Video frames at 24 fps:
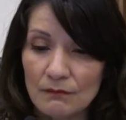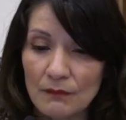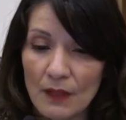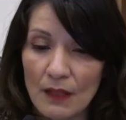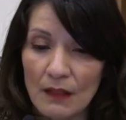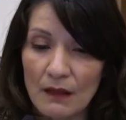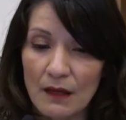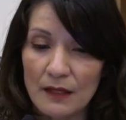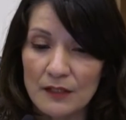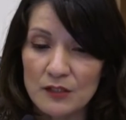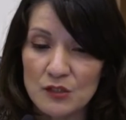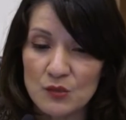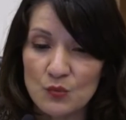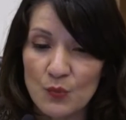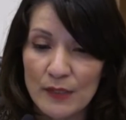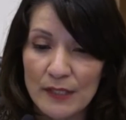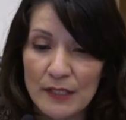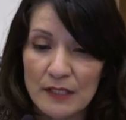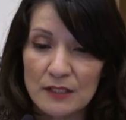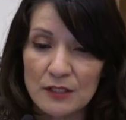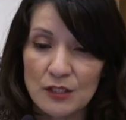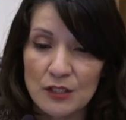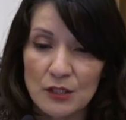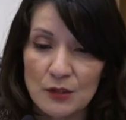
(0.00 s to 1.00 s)
I just want
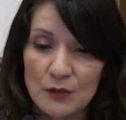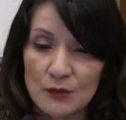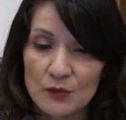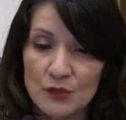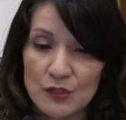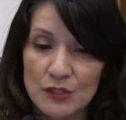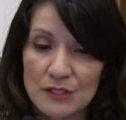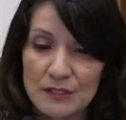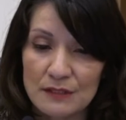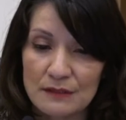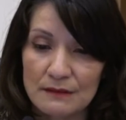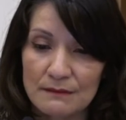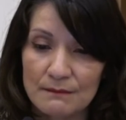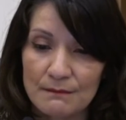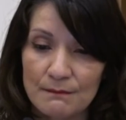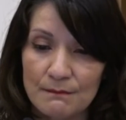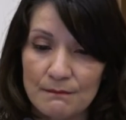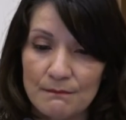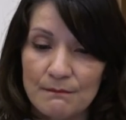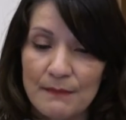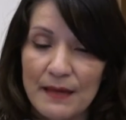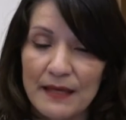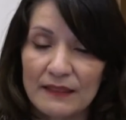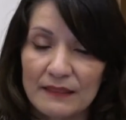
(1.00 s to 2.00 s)
to, just
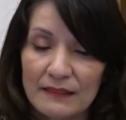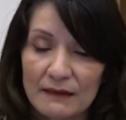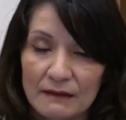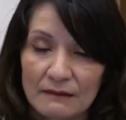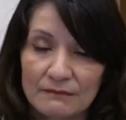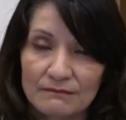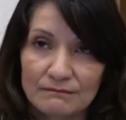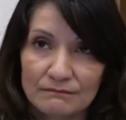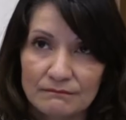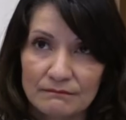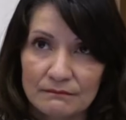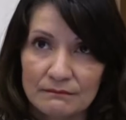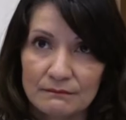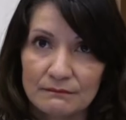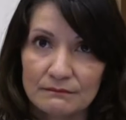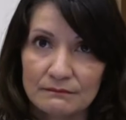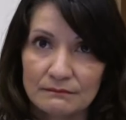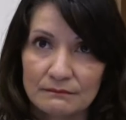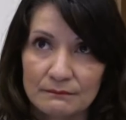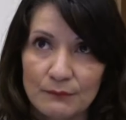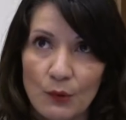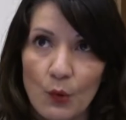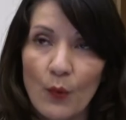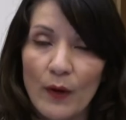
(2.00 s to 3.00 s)
make the
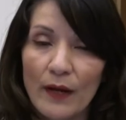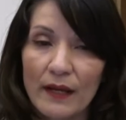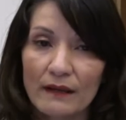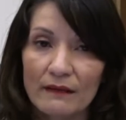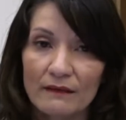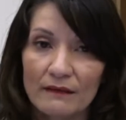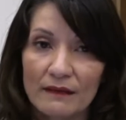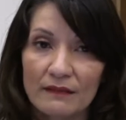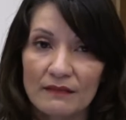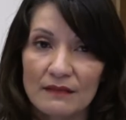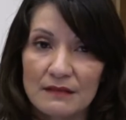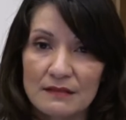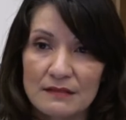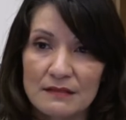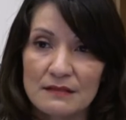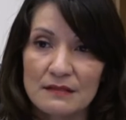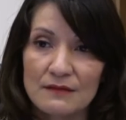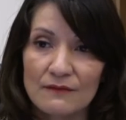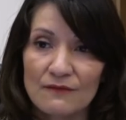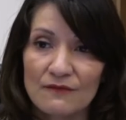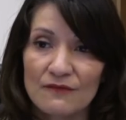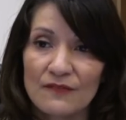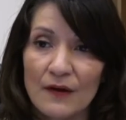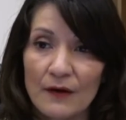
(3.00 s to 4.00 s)
point that this is
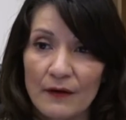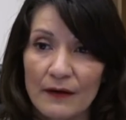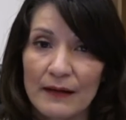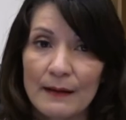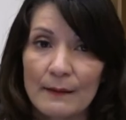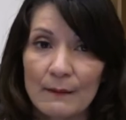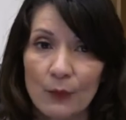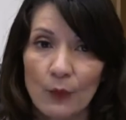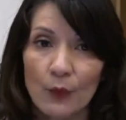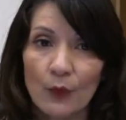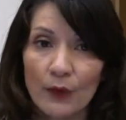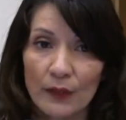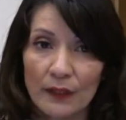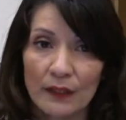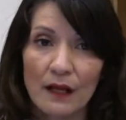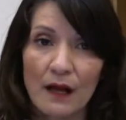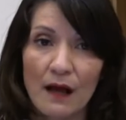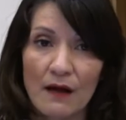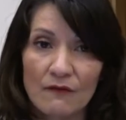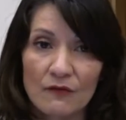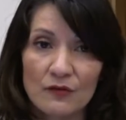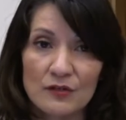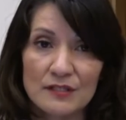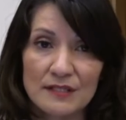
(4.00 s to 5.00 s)
a very important
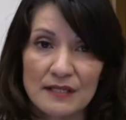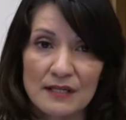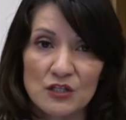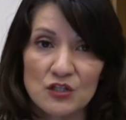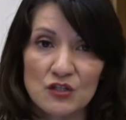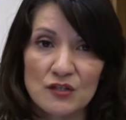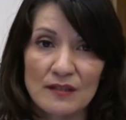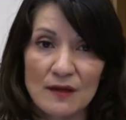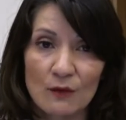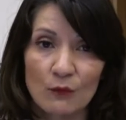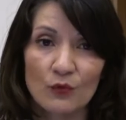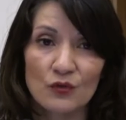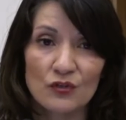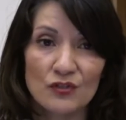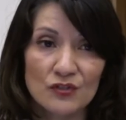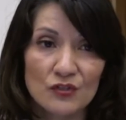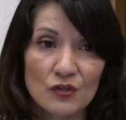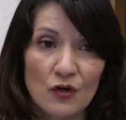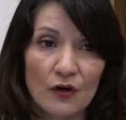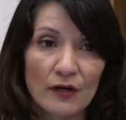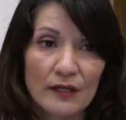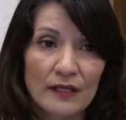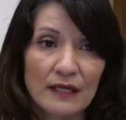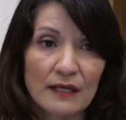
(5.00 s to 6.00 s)
conversation that we're
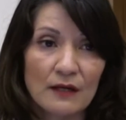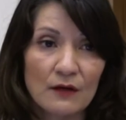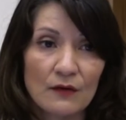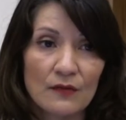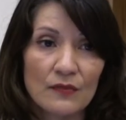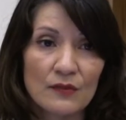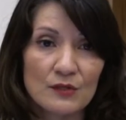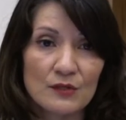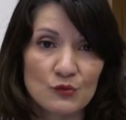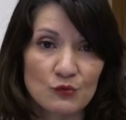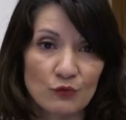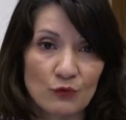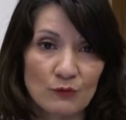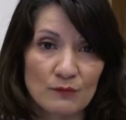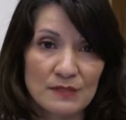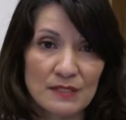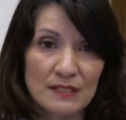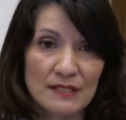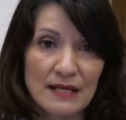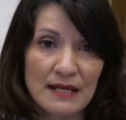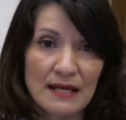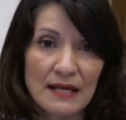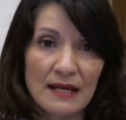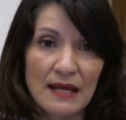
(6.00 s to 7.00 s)
starting here in this room
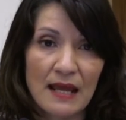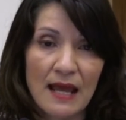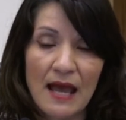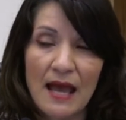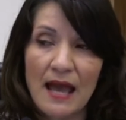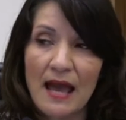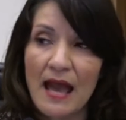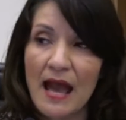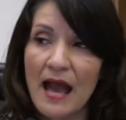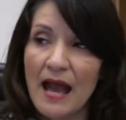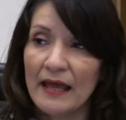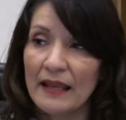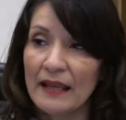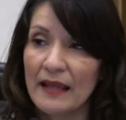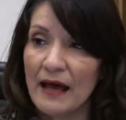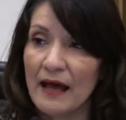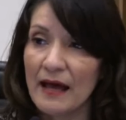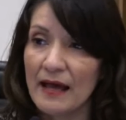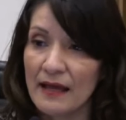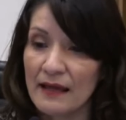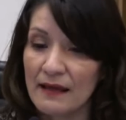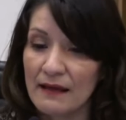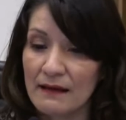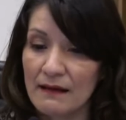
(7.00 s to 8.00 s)
today. And
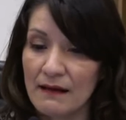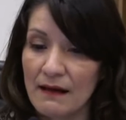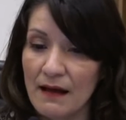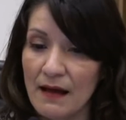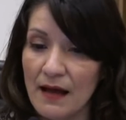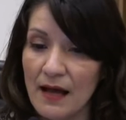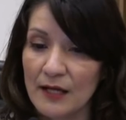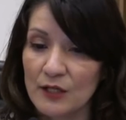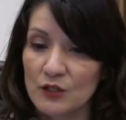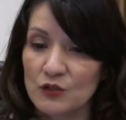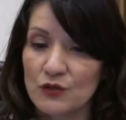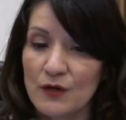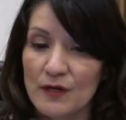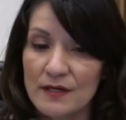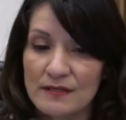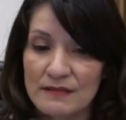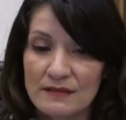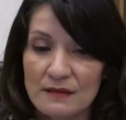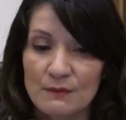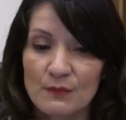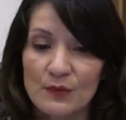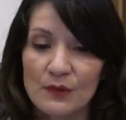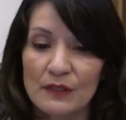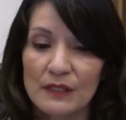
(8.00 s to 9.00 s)
I
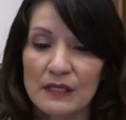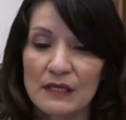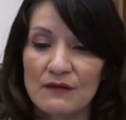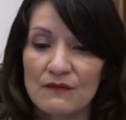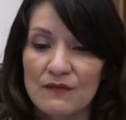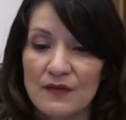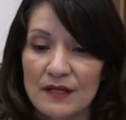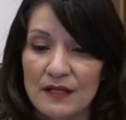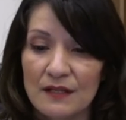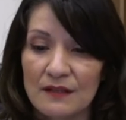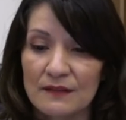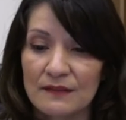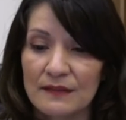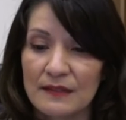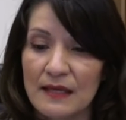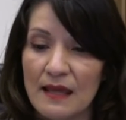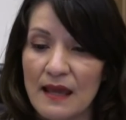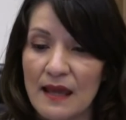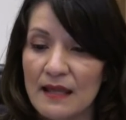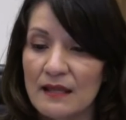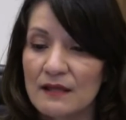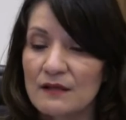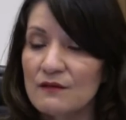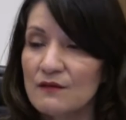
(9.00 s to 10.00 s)
trust and believe that at the
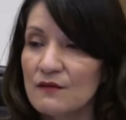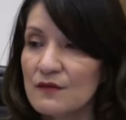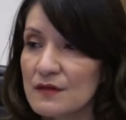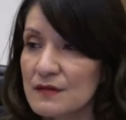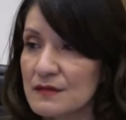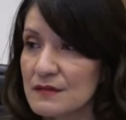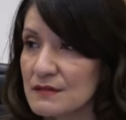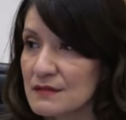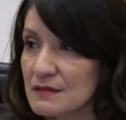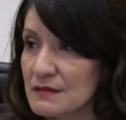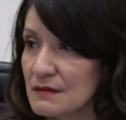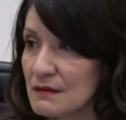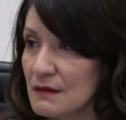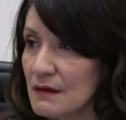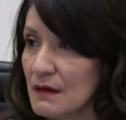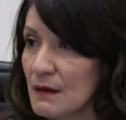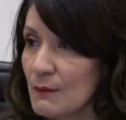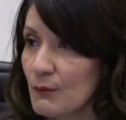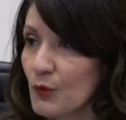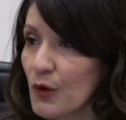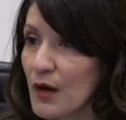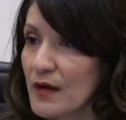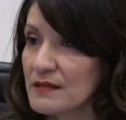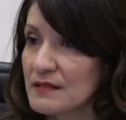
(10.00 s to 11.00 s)
end of this
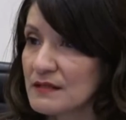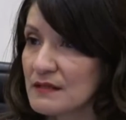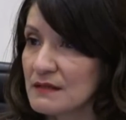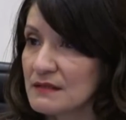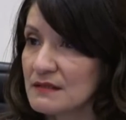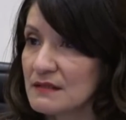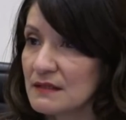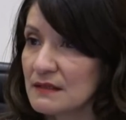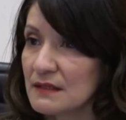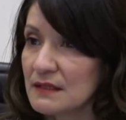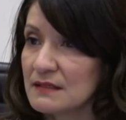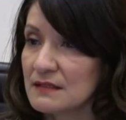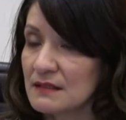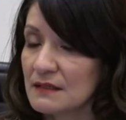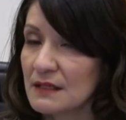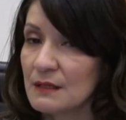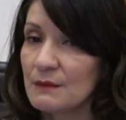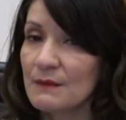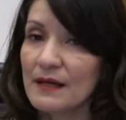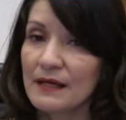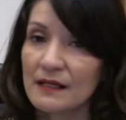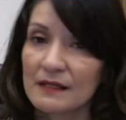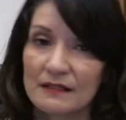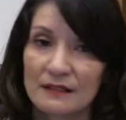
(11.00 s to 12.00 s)
process, that it's going
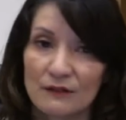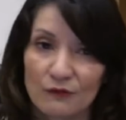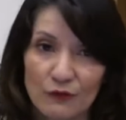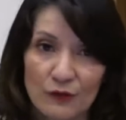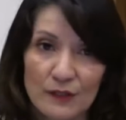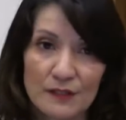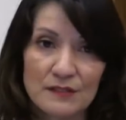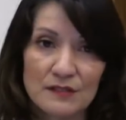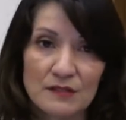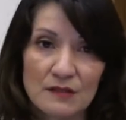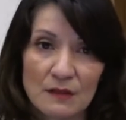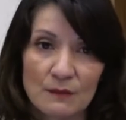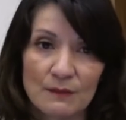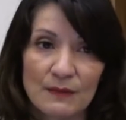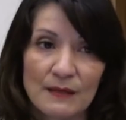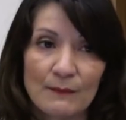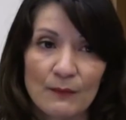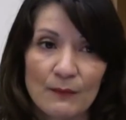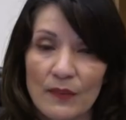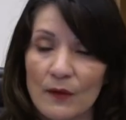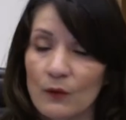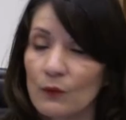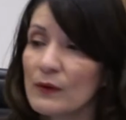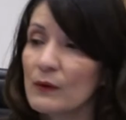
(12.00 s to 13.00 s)
to make a difference to the
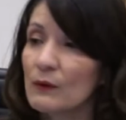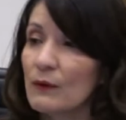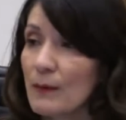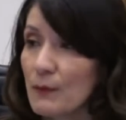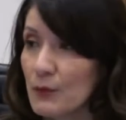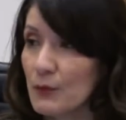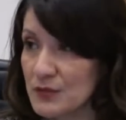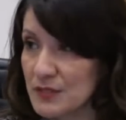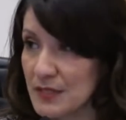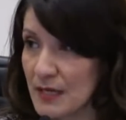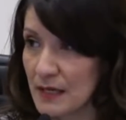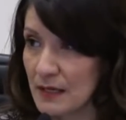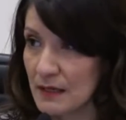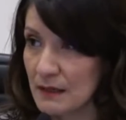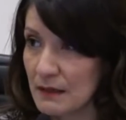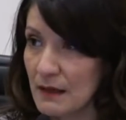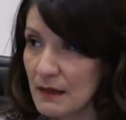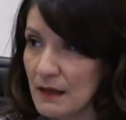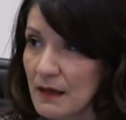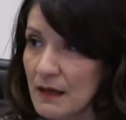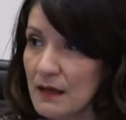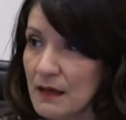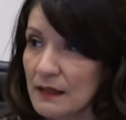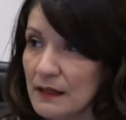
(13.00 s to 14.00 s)
people that we represent,
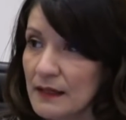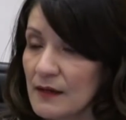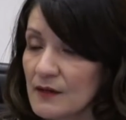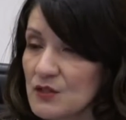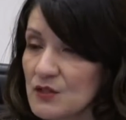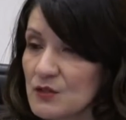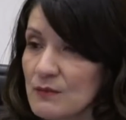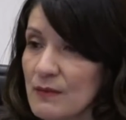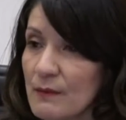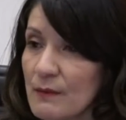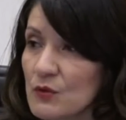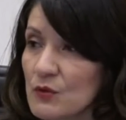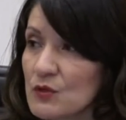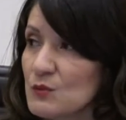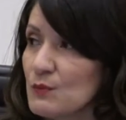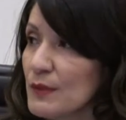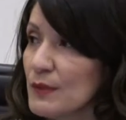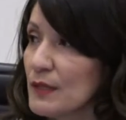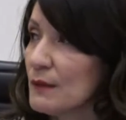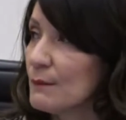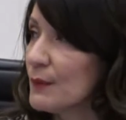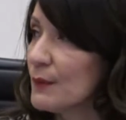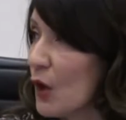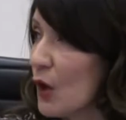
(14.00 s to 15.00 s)
council members,
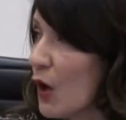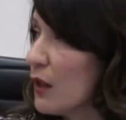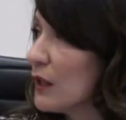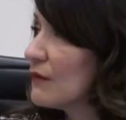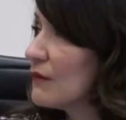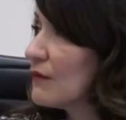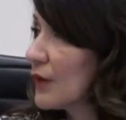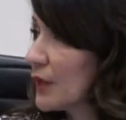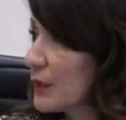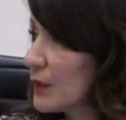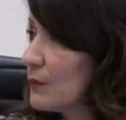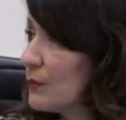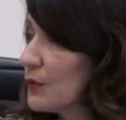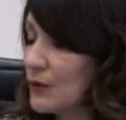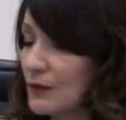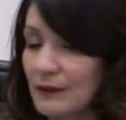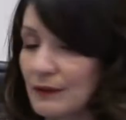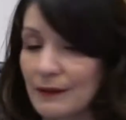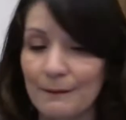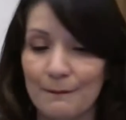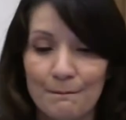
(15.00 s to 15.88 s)
but all of our community.